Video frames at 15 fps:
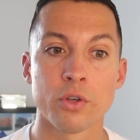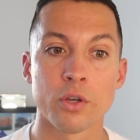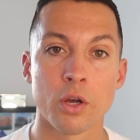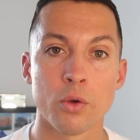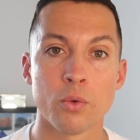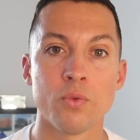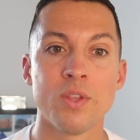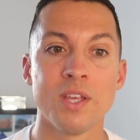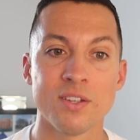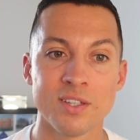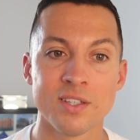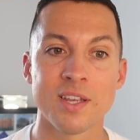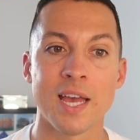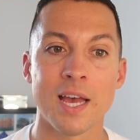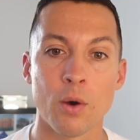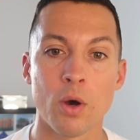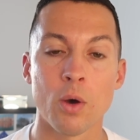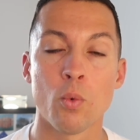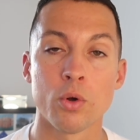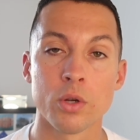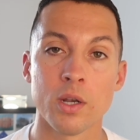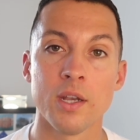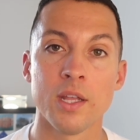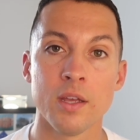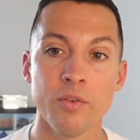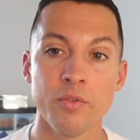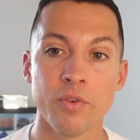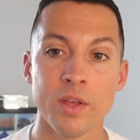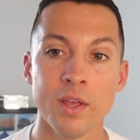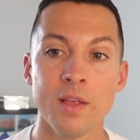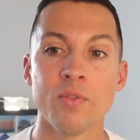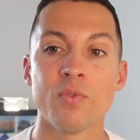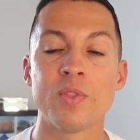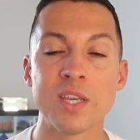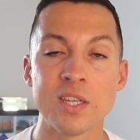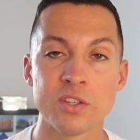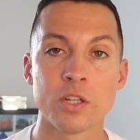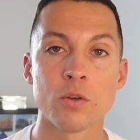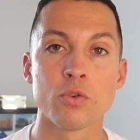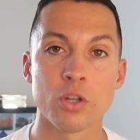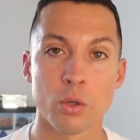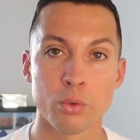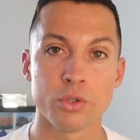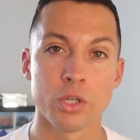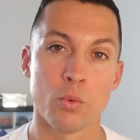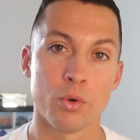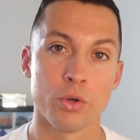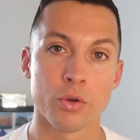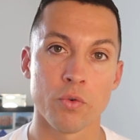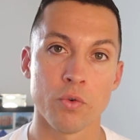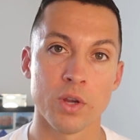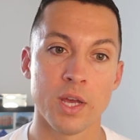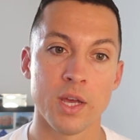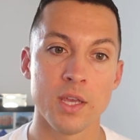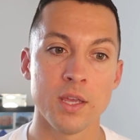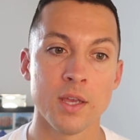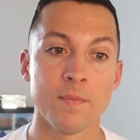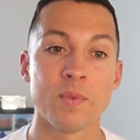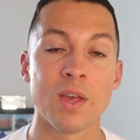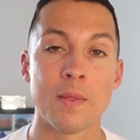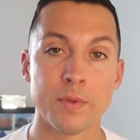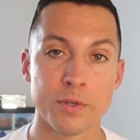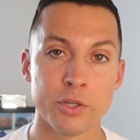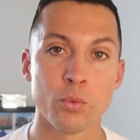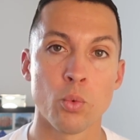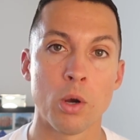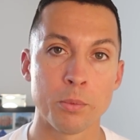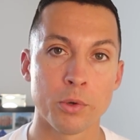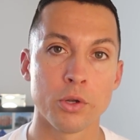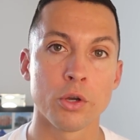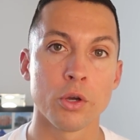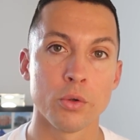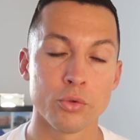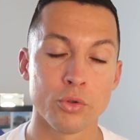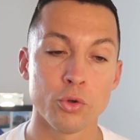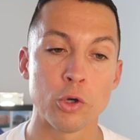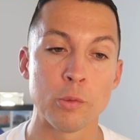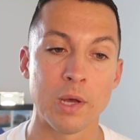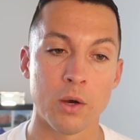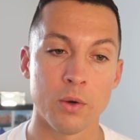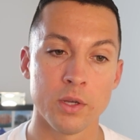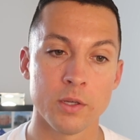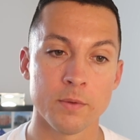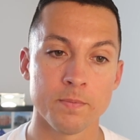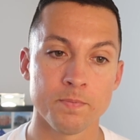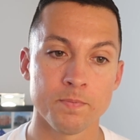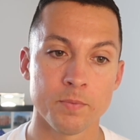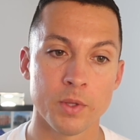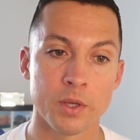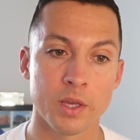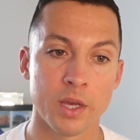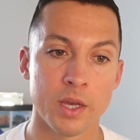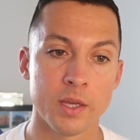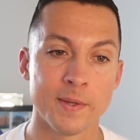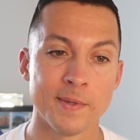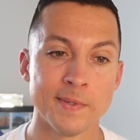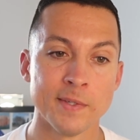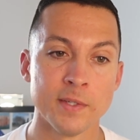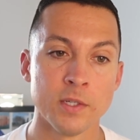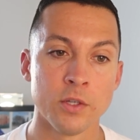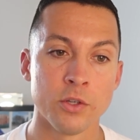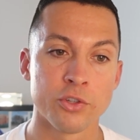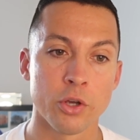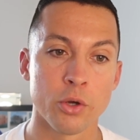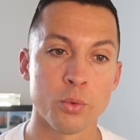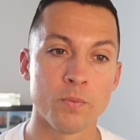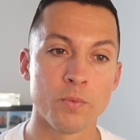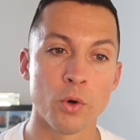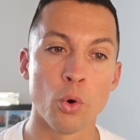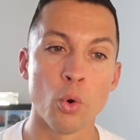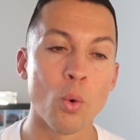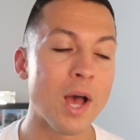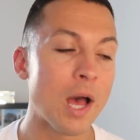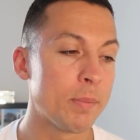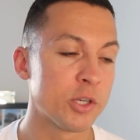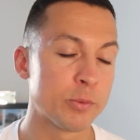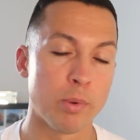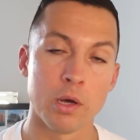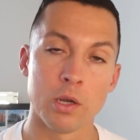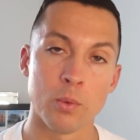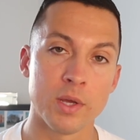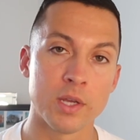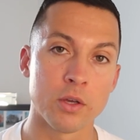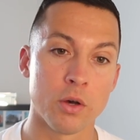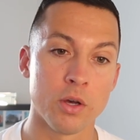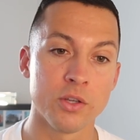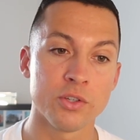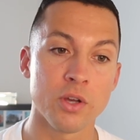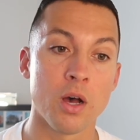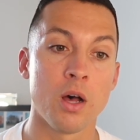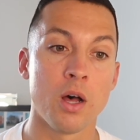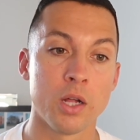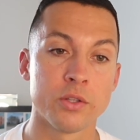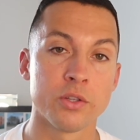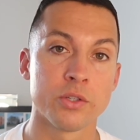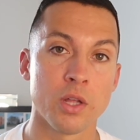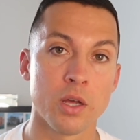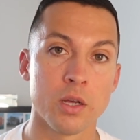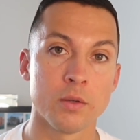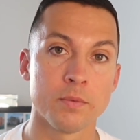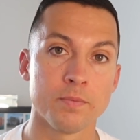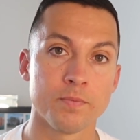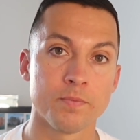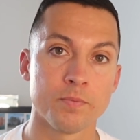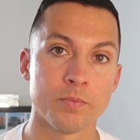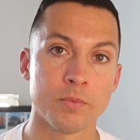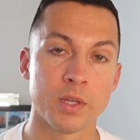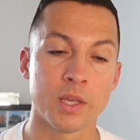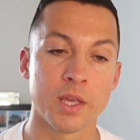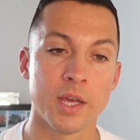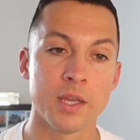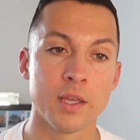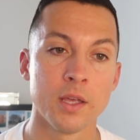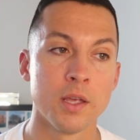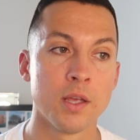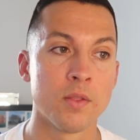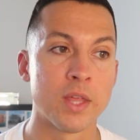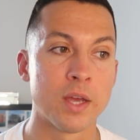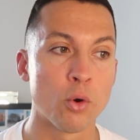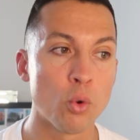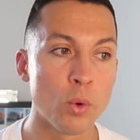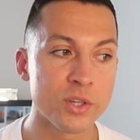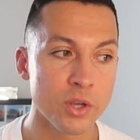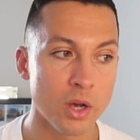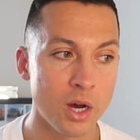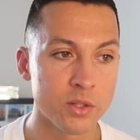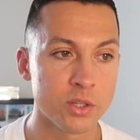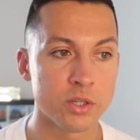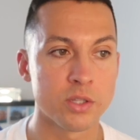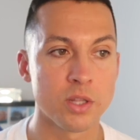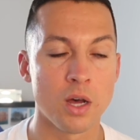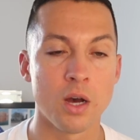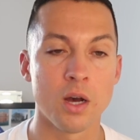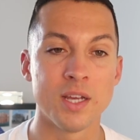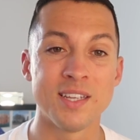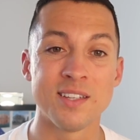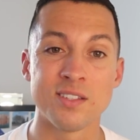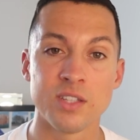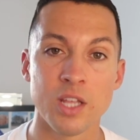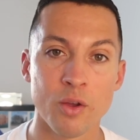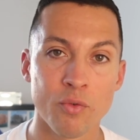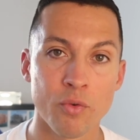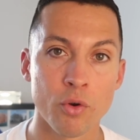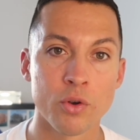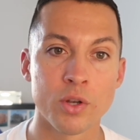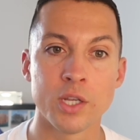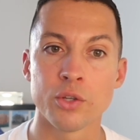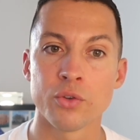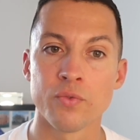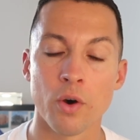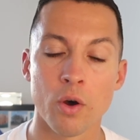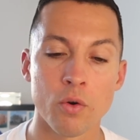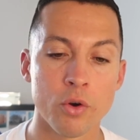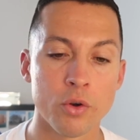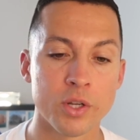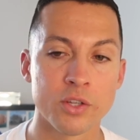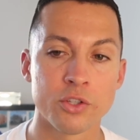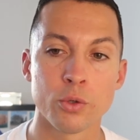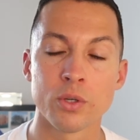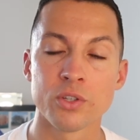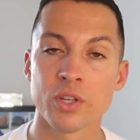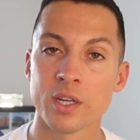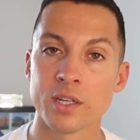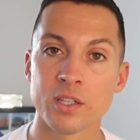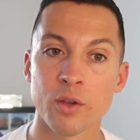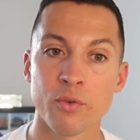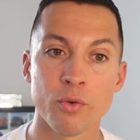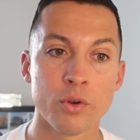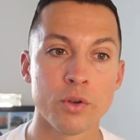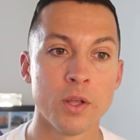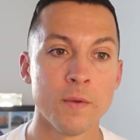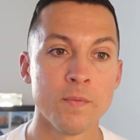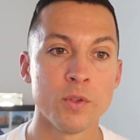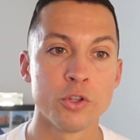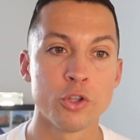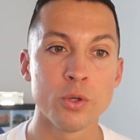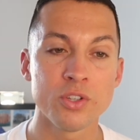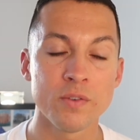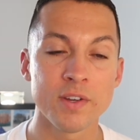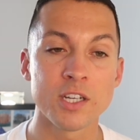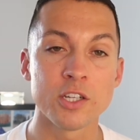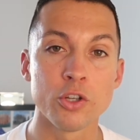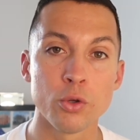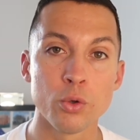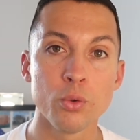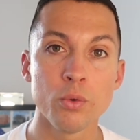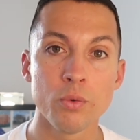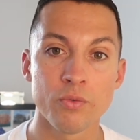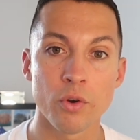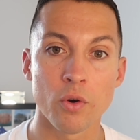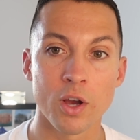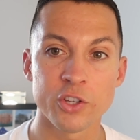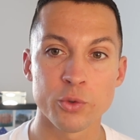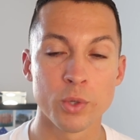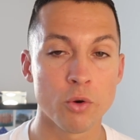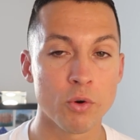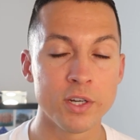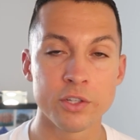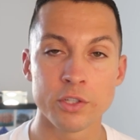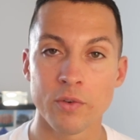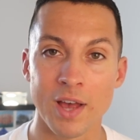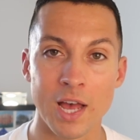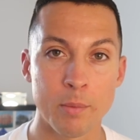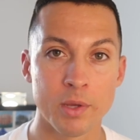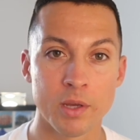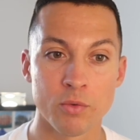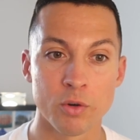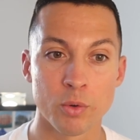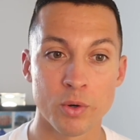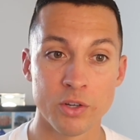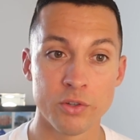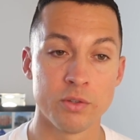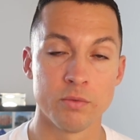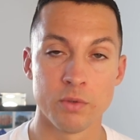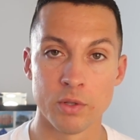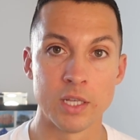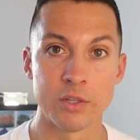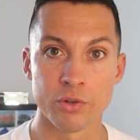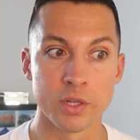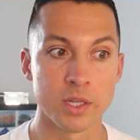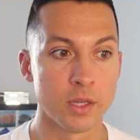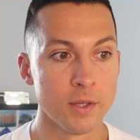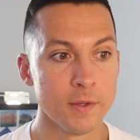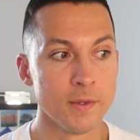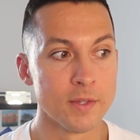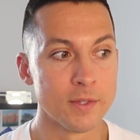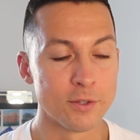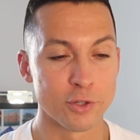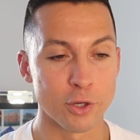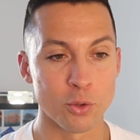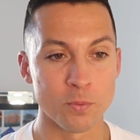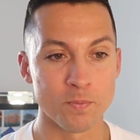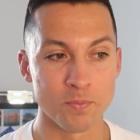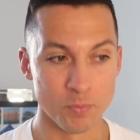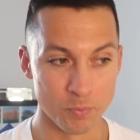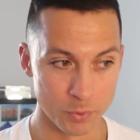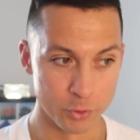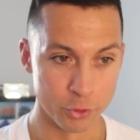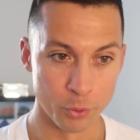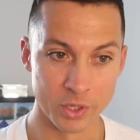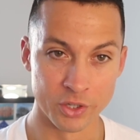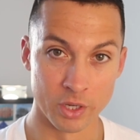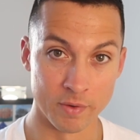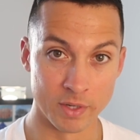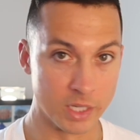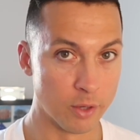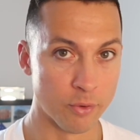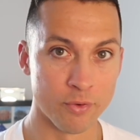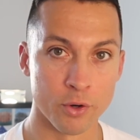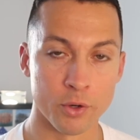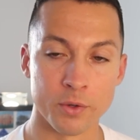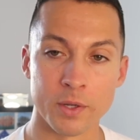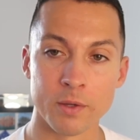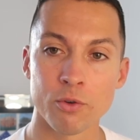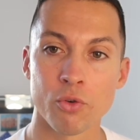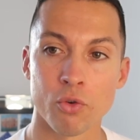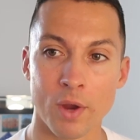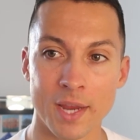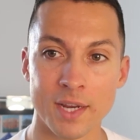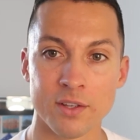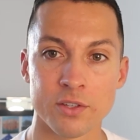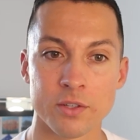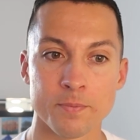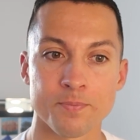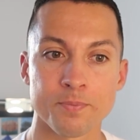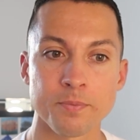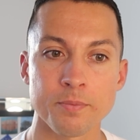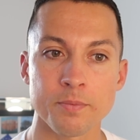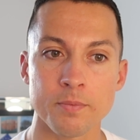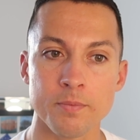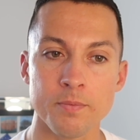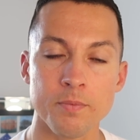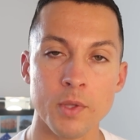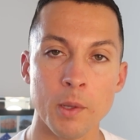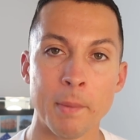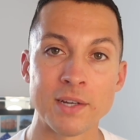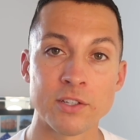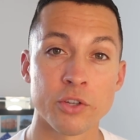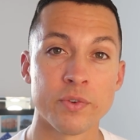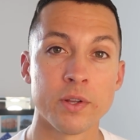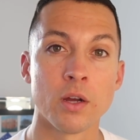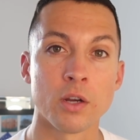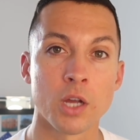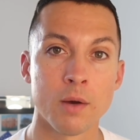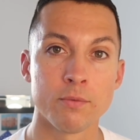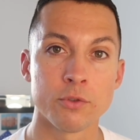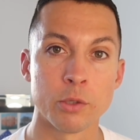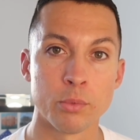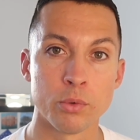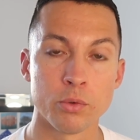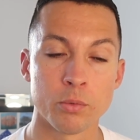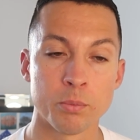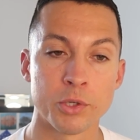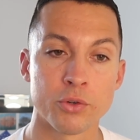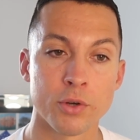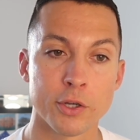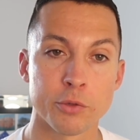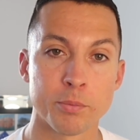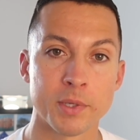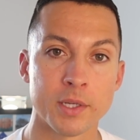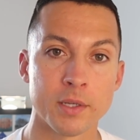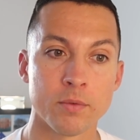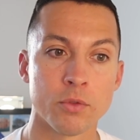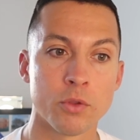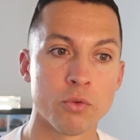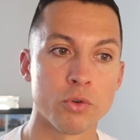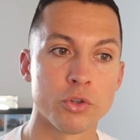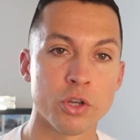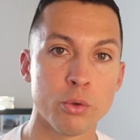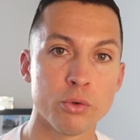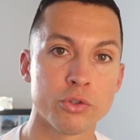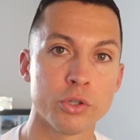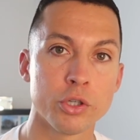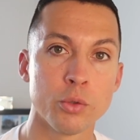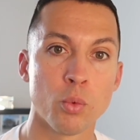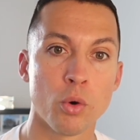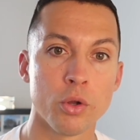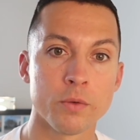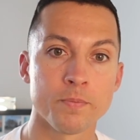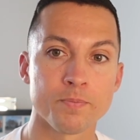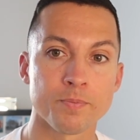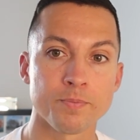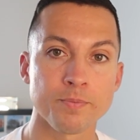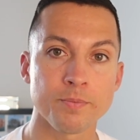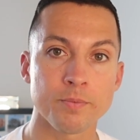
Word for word: to go, this is how I want to live, these are the results that I want to create, and this is what I'm going to go and do about it. Okay? So, all habits, by the way, guys, are hard to start okay they're always hard to start it's different it's foreign it's doing something different doing something new for us we're creatures of habit we're creatures literally so doing something different creates makes us feel uncomfortable but trust me the results that you want